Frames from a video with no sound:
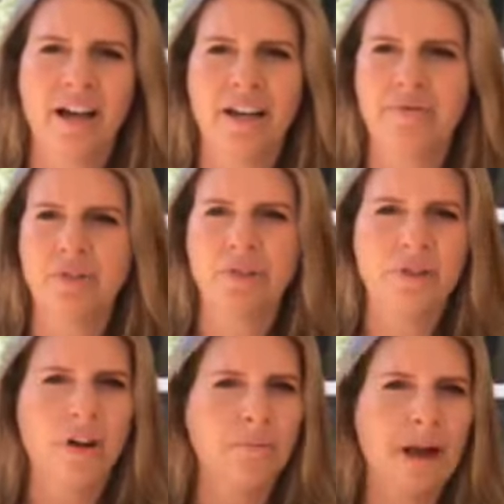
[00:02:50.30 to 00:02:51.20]
if
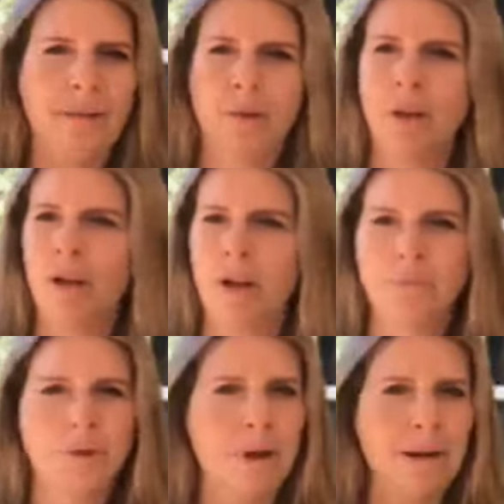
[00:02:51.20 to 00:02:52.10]
you're on Bible
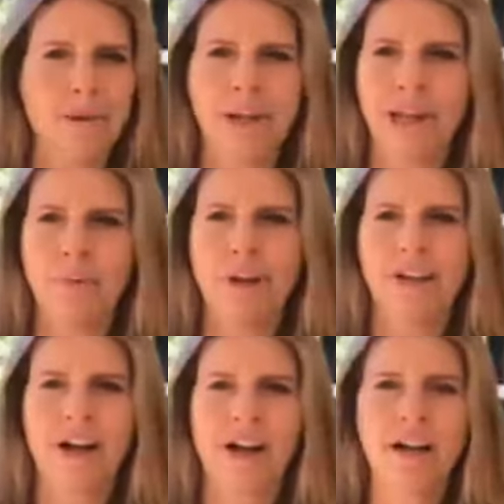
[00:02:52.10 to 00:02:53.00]
Hub or
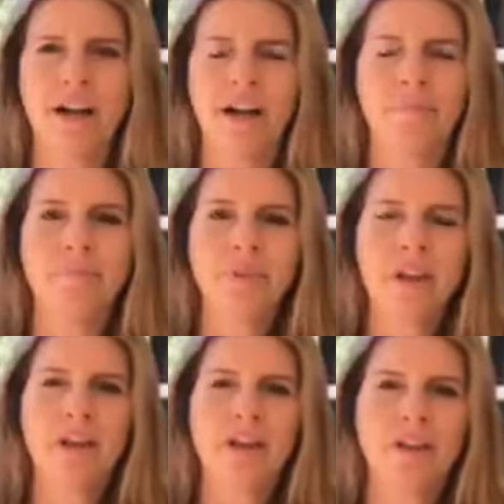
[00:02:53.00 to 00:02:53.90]
BibleGateway.com,
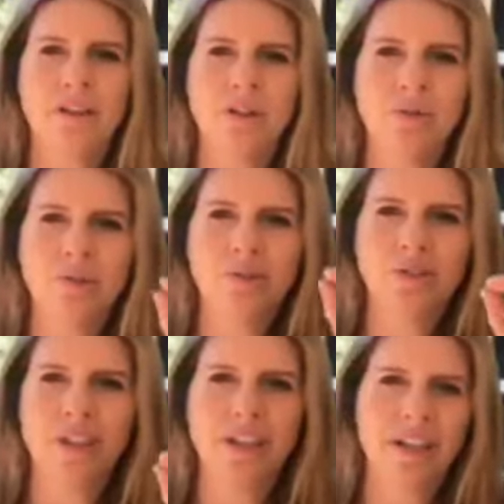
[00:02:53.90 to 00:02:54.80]
you will
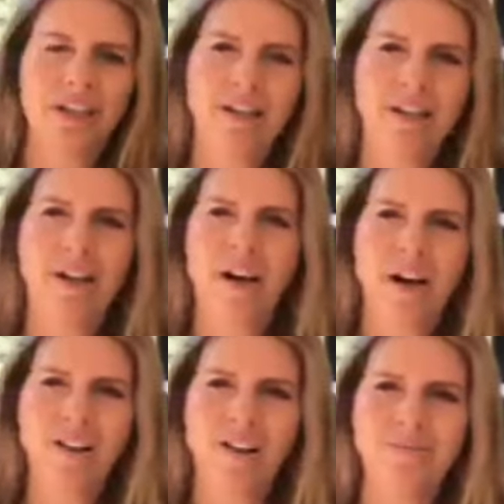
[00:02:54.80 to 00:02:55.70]
see in the
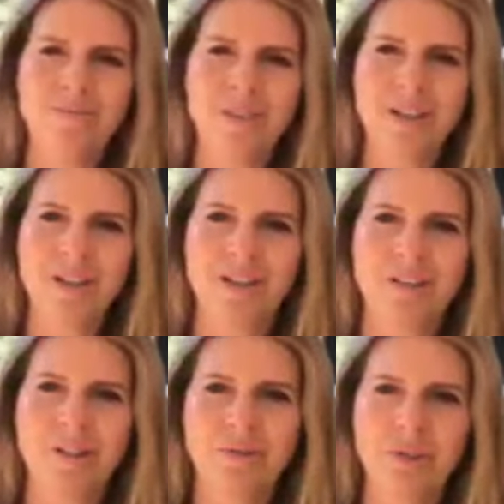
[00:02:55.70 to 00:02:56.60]
column
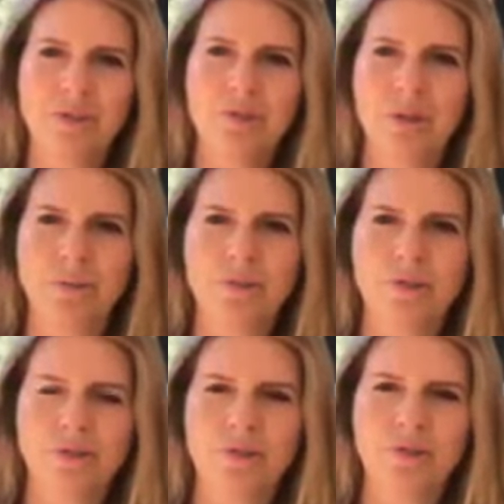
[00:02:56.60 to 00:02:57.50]
different
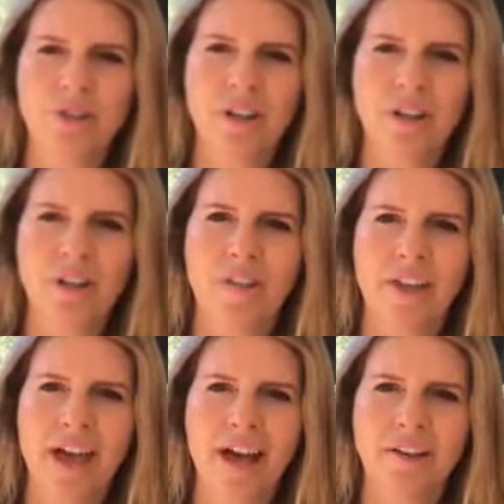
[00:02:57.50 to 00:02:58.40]
scriptures
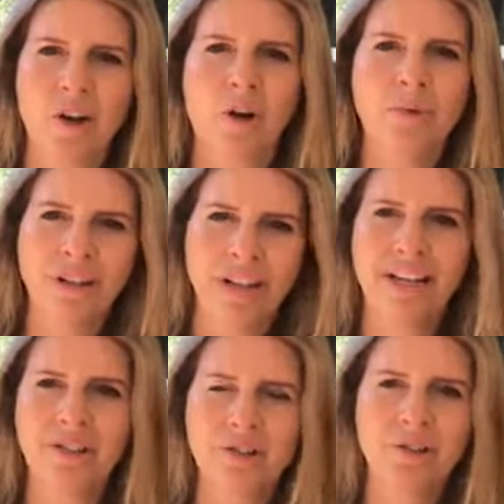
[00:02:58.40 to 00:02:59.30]
that are
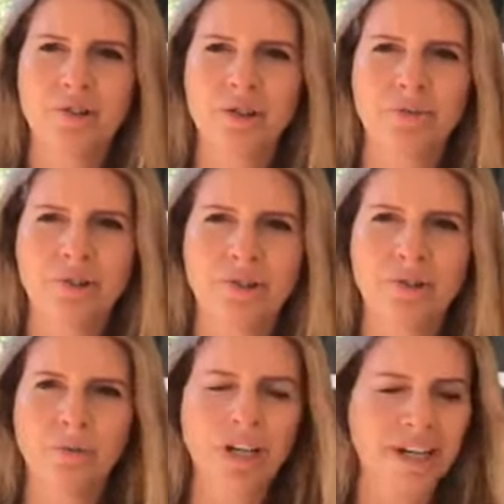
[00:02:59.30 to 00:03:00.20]
related to the scripture
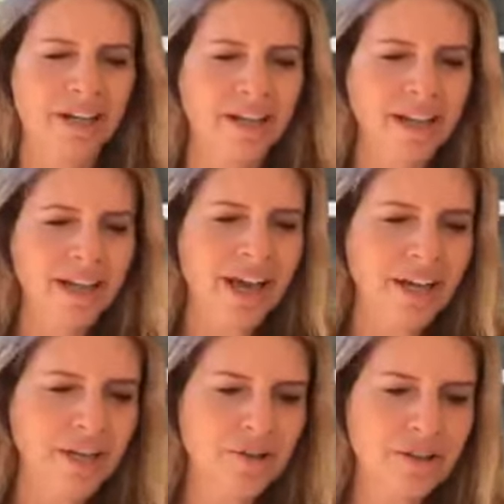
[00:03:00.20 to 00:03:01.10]
you're reading.
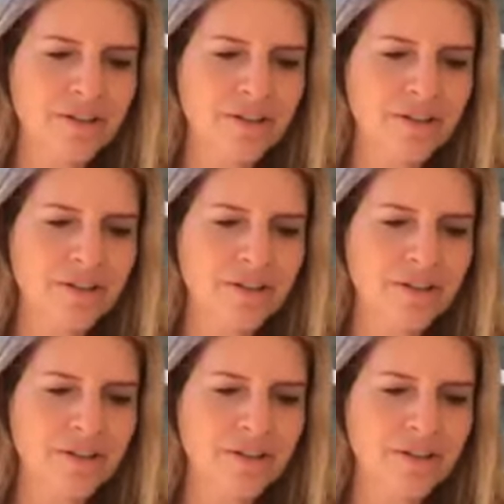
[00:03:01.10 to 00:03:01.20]
And you can